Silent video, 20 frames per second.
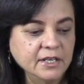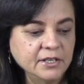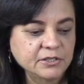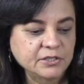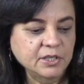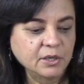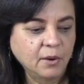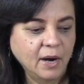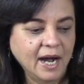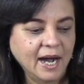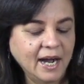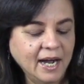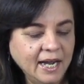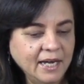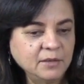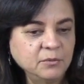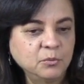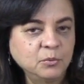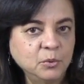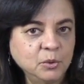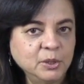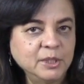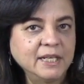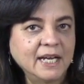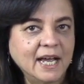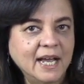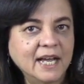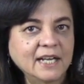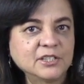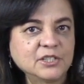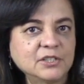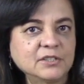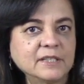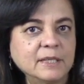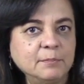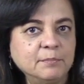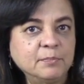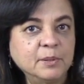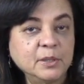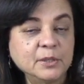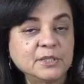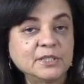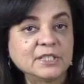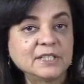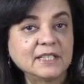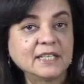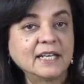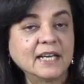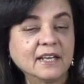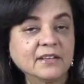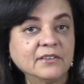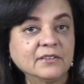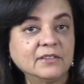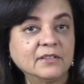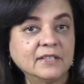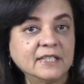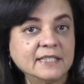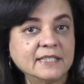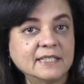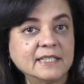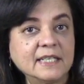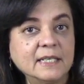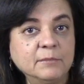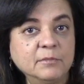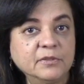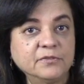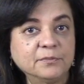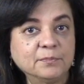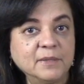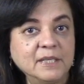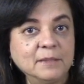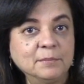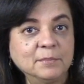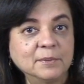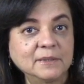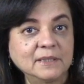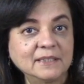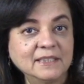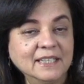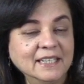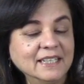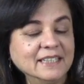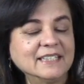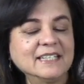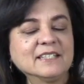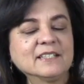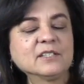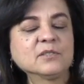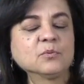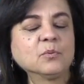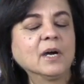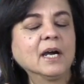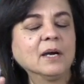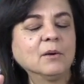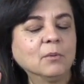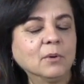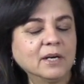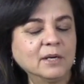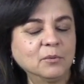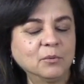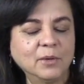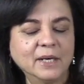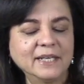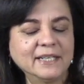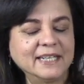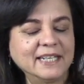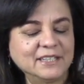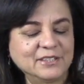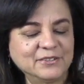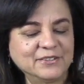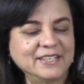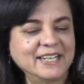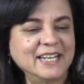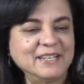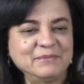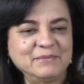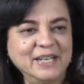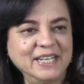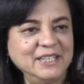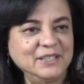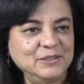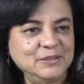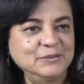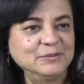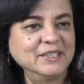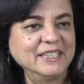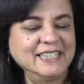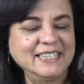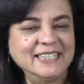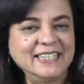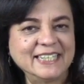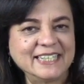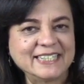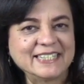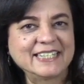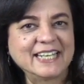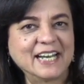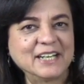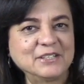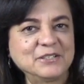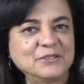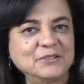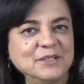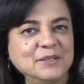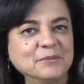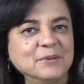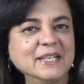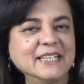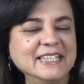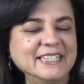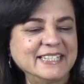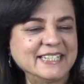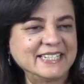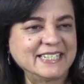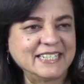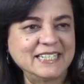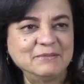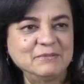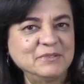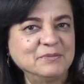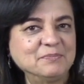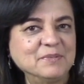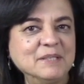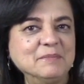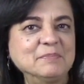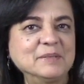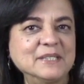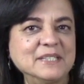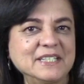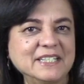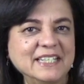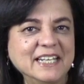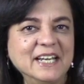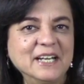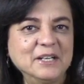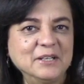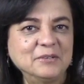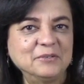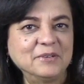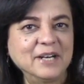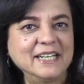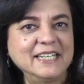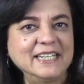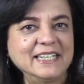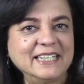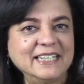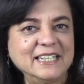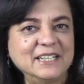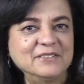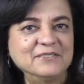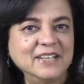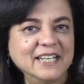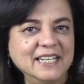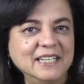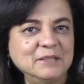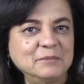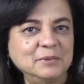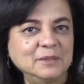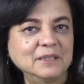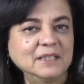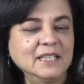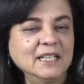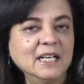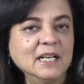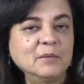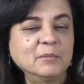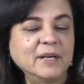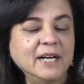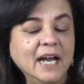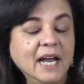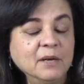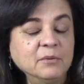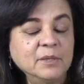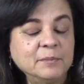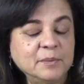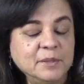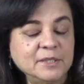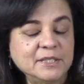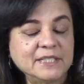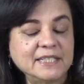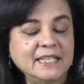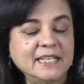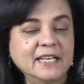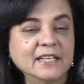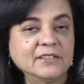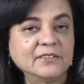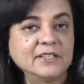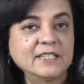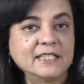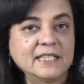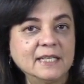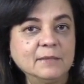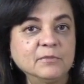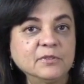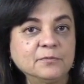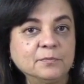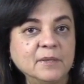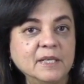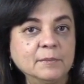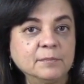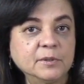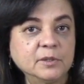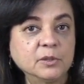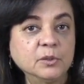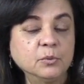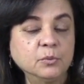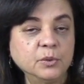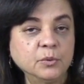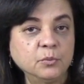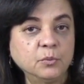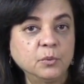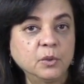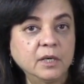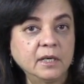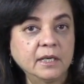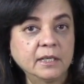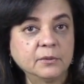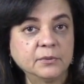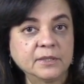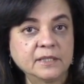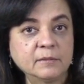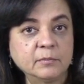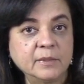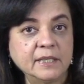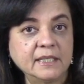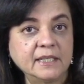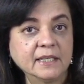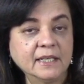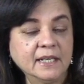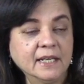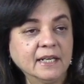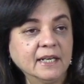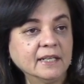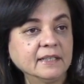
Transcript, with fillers: So I would actually put together a team of people. This is why I want to one day create my own healing sanctuary where this team of people is readily available. But I would put together a team of people who would work with me.